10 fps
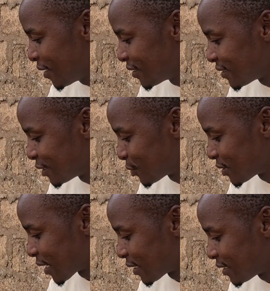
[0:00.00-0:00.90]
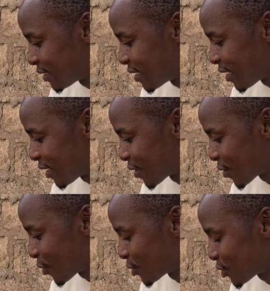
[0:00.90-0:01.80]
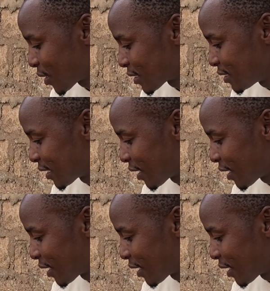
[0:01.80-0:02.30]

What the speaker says: since we started constructing